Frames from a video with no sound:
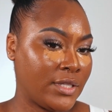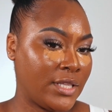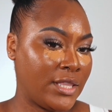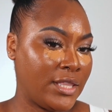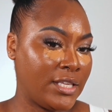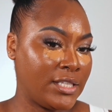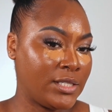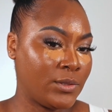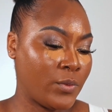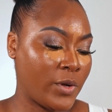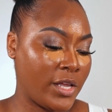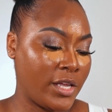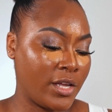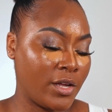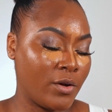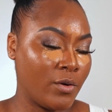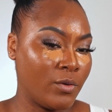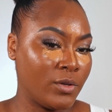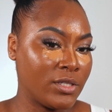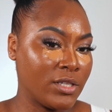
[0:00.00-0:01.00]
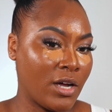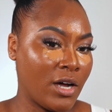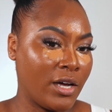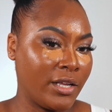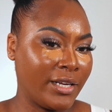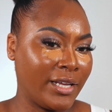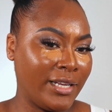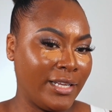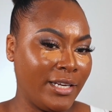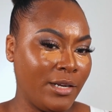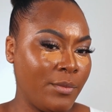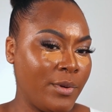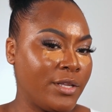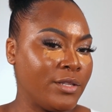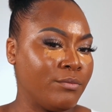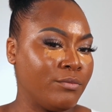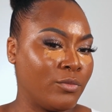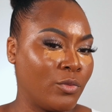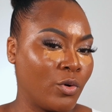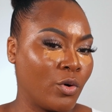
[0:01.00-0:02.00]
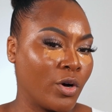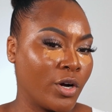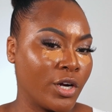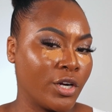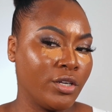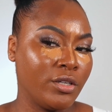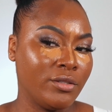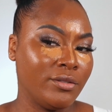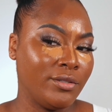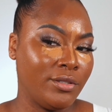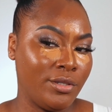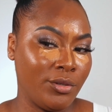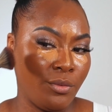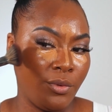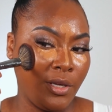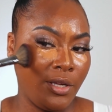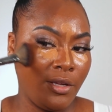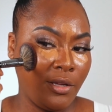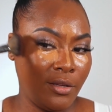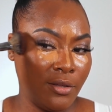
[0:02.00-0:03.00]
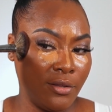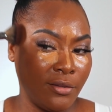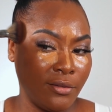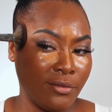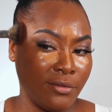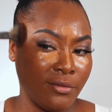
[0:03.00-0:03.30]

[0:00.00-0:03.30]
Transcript: This way it goes on a little bit more dewy.